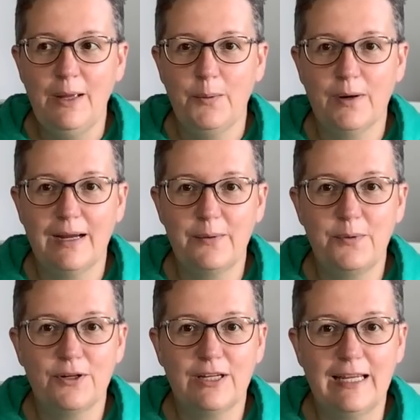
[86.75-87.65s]
where I
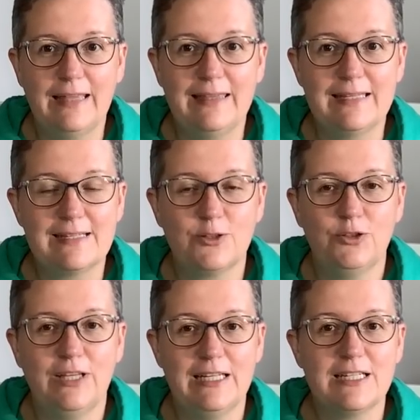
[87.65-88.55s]
work in the school
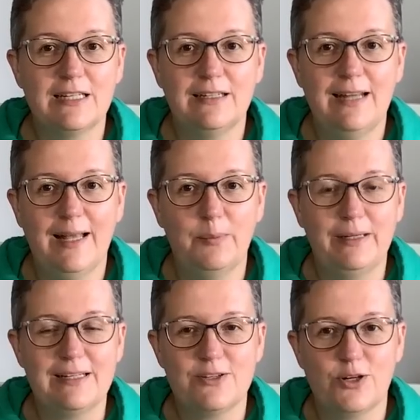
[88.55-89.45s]
kitchen helping
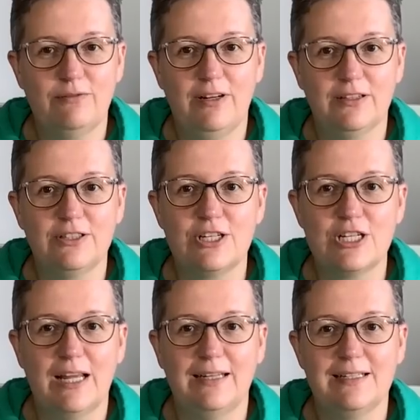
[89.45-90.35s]
to serve lunch
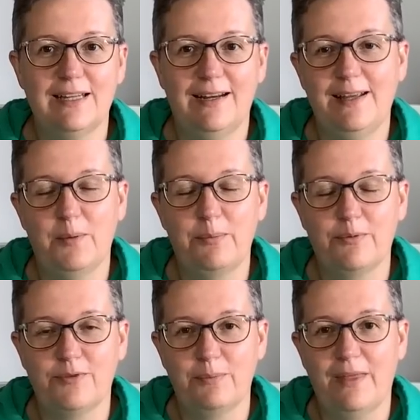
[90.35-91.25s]
and tidy up
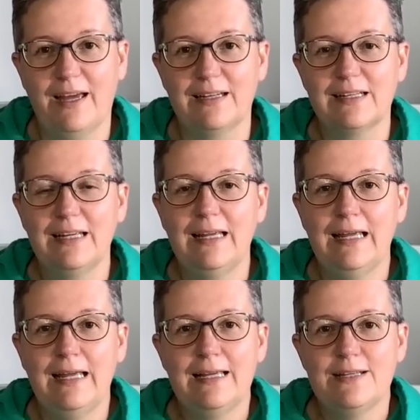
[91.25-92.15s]
from that.
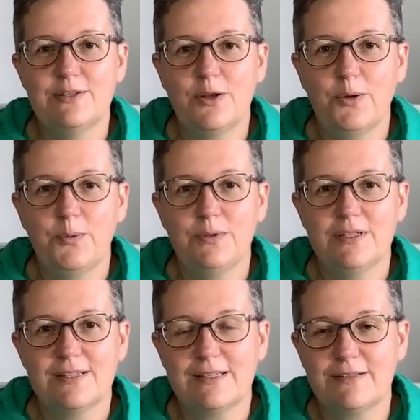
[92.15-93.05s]
So
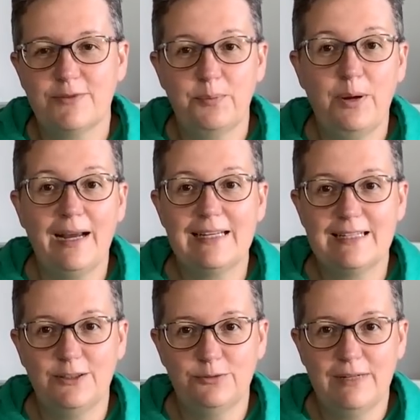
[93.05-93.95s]
just for
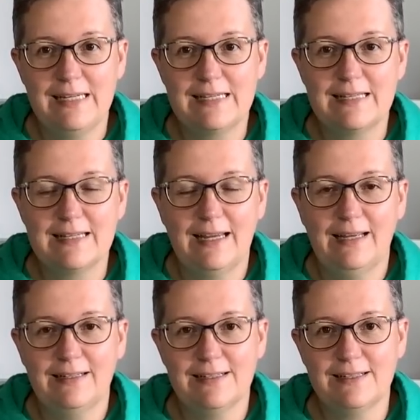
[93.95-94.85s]
practical reasons
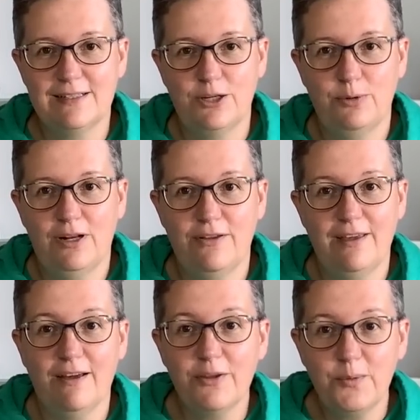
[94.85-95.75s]
and to allow the
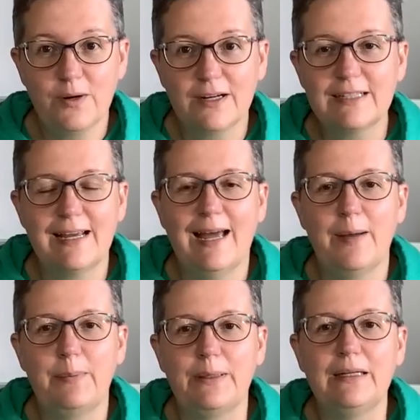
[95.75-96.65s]
other work to
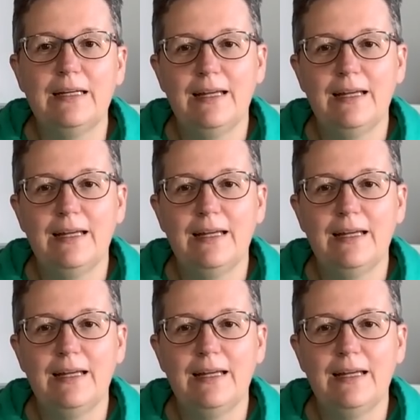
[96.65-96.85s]
happen,